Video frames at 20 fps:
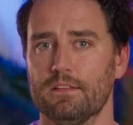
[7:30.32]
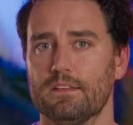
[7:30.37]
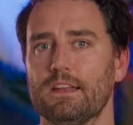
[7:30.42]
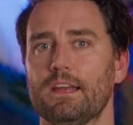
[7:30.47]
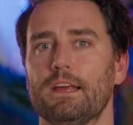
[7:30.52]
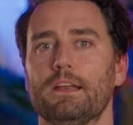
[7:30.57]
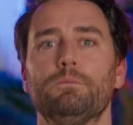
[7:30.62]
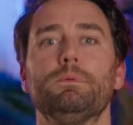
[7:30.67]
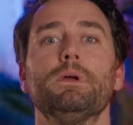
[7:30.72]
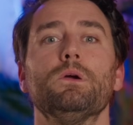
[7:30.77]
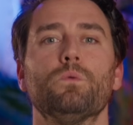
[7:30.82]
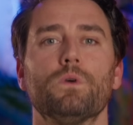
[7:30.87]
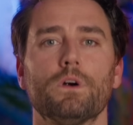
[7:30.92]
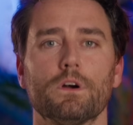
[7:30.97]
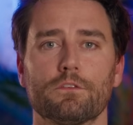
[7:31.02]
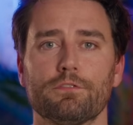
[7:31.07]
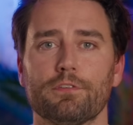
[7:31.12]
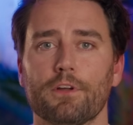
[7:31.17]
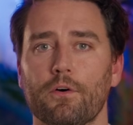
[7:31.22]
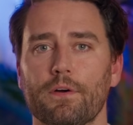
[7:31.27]
1080p
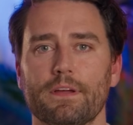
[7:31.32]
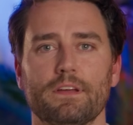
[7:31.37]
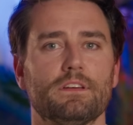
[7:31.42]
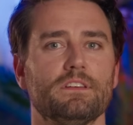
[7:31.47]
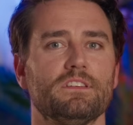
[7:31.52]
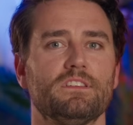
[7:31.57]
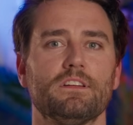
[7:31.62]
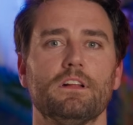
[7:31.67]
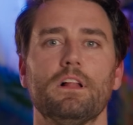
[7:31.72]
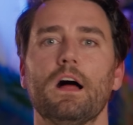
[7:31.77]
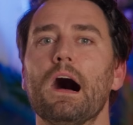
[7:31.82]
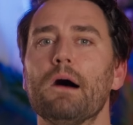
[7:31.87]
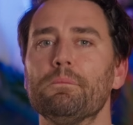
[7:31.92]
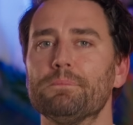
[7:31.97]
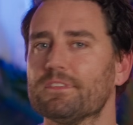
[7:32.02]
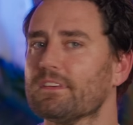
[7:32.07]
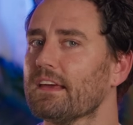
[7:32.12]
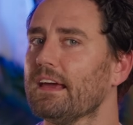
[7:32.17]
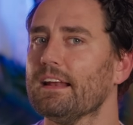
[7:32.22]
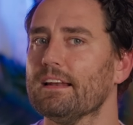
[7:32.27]
workflow and you can still
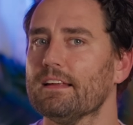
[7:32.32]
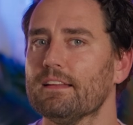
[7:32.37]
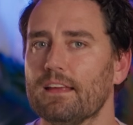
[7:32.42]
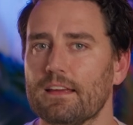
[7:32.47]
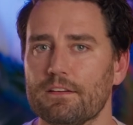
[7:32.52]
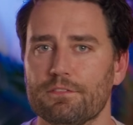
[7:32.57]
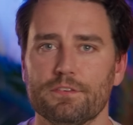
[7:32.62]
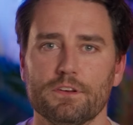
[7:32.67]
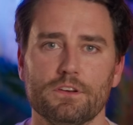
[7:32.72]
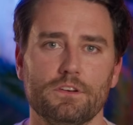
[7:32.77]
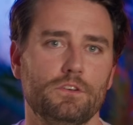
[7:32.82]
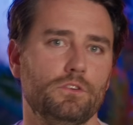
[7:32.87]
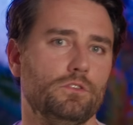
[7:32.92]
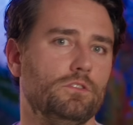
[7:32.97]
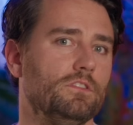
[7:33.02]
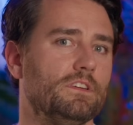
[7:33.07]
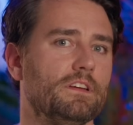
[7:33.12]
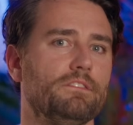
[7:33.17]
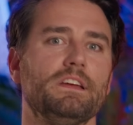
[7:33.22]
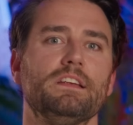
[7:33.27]
upscale it if you
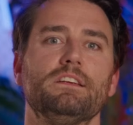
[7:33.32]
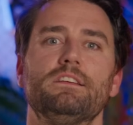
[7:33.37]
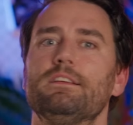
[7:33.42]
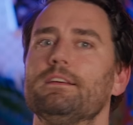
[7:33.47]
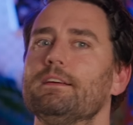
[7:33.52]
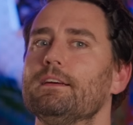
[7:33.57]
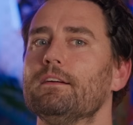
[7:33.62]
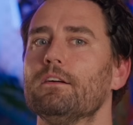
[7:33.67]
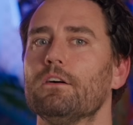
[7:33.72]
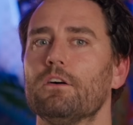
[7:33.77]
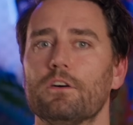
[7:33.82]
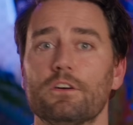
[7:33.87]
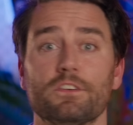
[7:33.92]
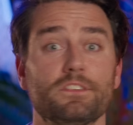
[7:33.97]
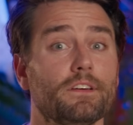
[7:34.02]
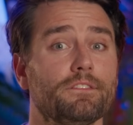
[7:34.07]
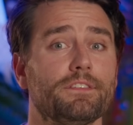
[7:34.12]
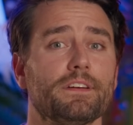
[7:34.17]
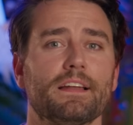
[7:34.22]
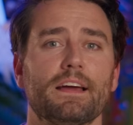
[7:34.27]
use DaVinci or
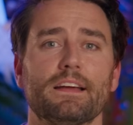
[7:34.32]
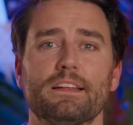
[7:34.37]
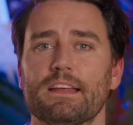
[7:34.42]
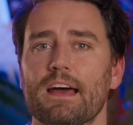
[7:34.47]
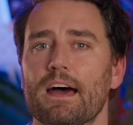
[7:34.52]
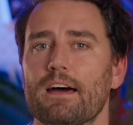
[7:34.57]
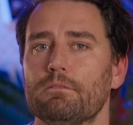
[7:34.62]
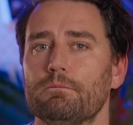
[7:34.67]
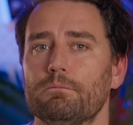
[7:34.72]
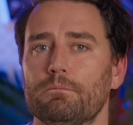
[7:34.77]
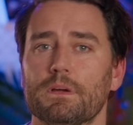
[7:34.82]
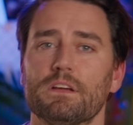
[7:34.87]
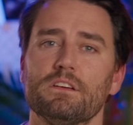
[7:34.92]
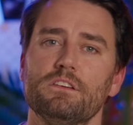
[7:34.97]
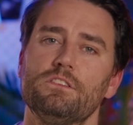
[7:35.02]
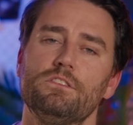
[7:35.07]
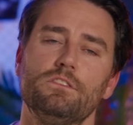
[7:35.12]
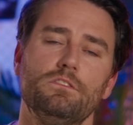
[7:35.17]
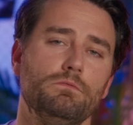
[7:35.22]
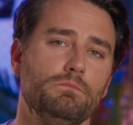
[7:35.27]
something like that
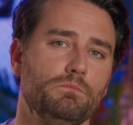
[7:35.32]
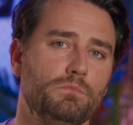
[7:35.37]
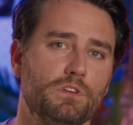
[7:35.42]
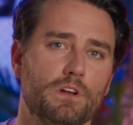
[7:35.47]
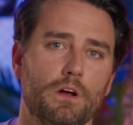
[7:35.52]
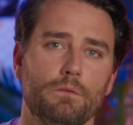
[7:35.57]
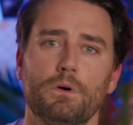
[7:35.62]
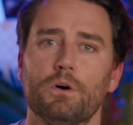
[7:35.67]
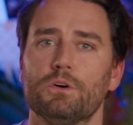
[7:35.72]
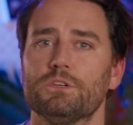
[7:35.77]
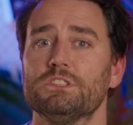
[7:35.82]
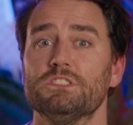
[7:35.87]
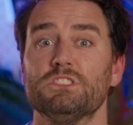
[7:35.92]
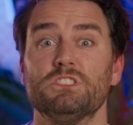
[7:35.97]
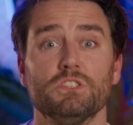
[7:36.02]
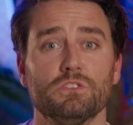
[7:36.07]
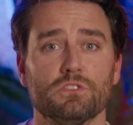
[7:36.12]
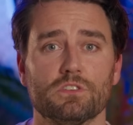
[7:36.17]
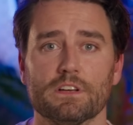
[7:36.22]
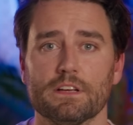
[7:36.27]
because slow motion
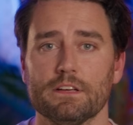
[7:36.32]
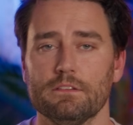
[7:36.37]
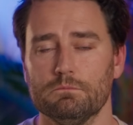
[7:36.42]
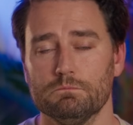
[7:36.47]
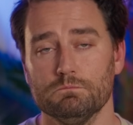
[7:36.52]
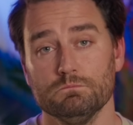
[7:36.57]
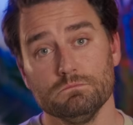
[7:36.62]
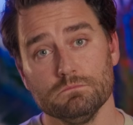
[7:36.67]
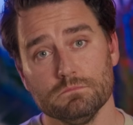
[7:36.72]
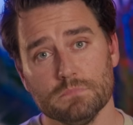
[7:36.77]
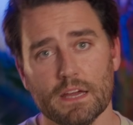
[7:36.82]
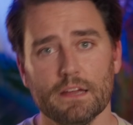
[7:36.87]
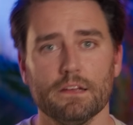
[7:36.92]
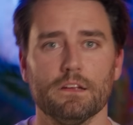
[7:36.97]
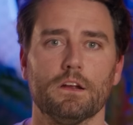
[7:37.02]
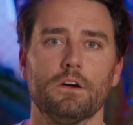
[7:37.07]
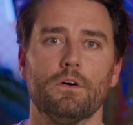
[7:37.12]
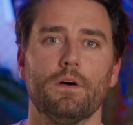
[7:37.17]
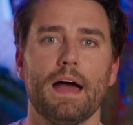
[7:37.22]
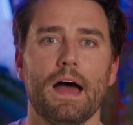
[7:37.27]
is usually, you
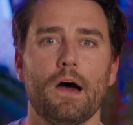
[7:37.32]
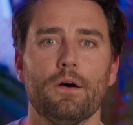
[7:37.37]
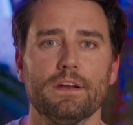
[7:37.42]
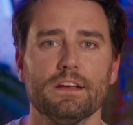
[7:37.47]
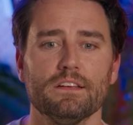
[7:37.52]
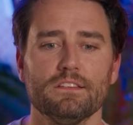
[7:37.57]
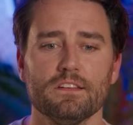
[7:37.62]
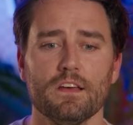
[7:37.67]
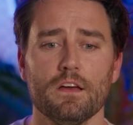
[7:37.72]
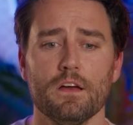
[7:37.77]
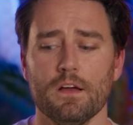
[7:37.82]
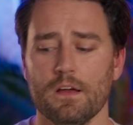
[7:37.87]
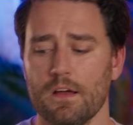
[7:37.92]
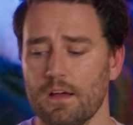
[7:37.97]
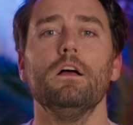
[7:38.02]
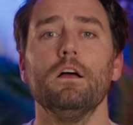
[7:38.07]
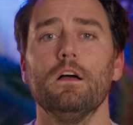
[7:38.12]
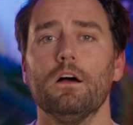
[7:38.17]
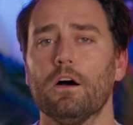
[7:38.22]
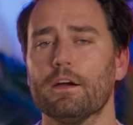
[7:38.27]
know, how it is.
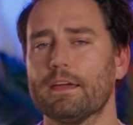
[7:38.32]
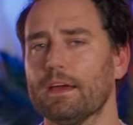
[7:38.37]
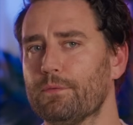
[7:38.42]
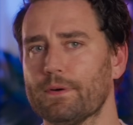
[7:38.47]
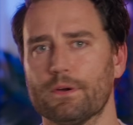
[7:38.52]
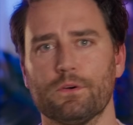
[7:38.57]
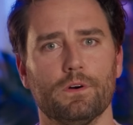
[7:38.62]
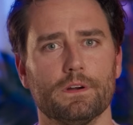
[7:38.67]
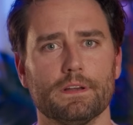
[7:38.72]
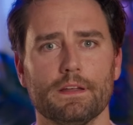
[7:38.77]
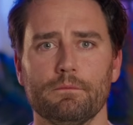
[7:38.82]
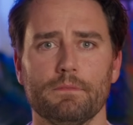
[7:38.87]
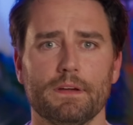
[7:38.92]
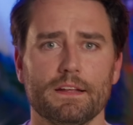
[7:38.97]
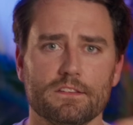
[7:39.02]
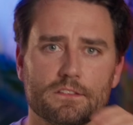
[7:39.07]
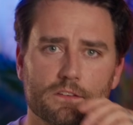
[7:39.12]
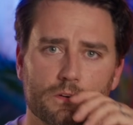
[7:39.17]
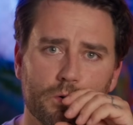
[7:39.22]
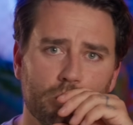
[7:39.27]
Okay, record
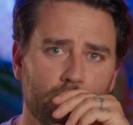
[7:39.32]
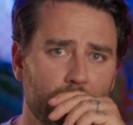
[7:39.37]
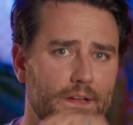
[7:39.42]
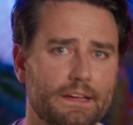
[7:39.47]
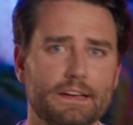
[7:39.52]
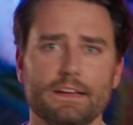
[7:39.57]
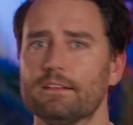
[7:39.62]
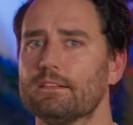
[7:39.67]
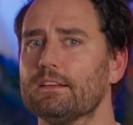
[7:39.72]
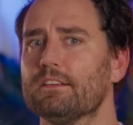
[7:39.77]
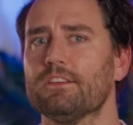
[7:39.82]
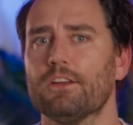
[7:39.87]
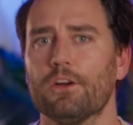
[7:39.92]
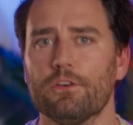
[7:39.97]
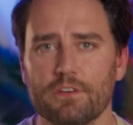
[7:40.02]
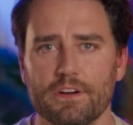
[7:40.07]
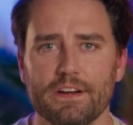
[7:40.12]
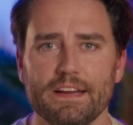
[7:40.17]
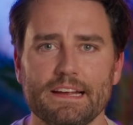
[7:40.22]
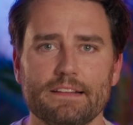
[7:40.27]
limits, cooling, does it
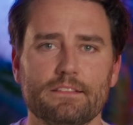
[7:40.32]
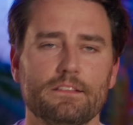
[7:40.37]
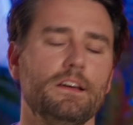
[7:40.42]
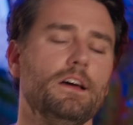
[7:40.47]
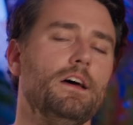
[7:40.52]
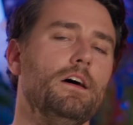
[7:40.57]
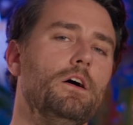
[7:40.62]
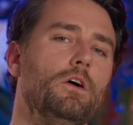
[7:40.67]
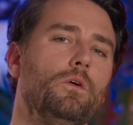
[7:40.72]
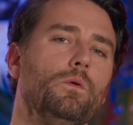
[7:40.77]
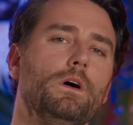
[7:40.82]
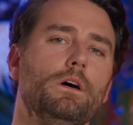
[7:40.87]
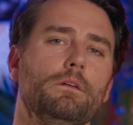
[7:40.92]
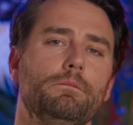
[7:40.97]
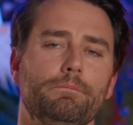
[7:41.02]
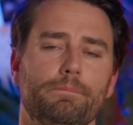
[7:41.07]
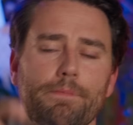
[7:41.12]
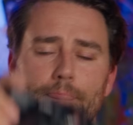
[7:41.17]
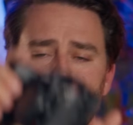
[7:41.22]
overheat? Well,